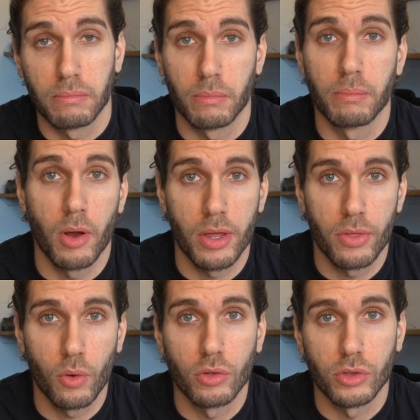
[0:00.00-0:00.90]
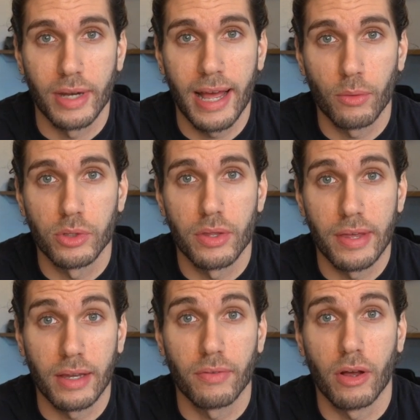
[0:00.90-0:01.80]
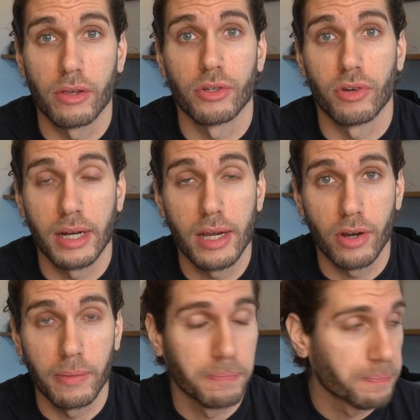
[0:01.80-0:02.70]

my thoughts on how to think faster and clearer.